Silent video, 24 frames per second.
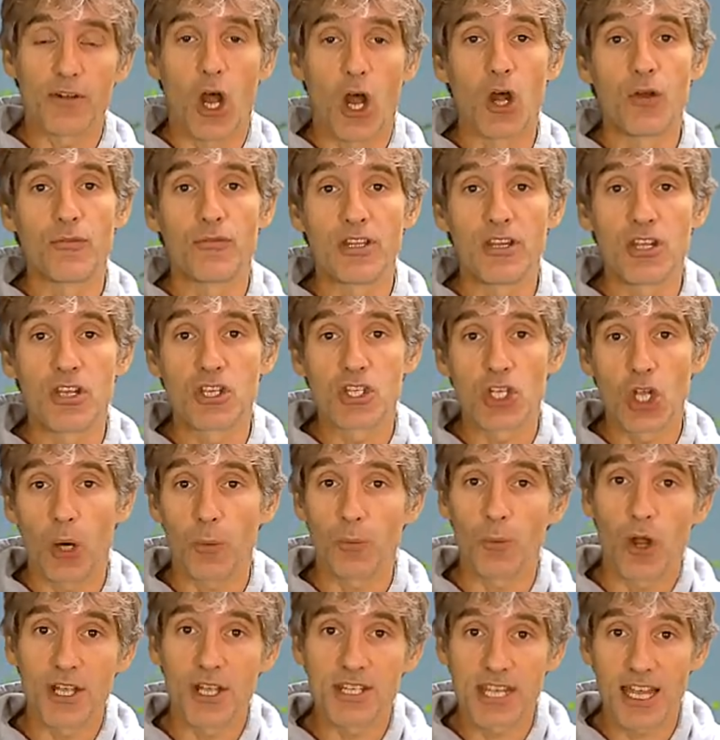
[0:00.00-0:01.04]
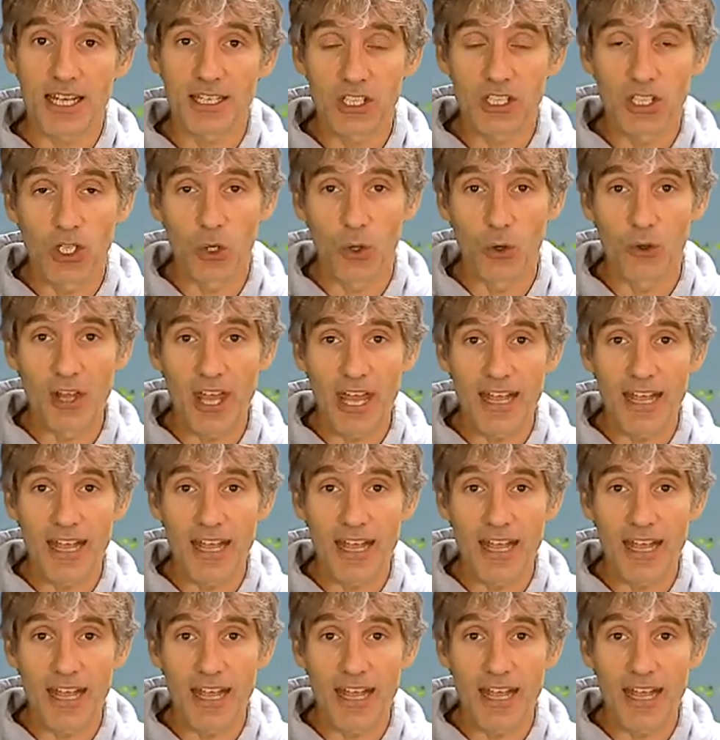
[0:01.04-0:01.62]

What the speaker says: over in the top right-hand corner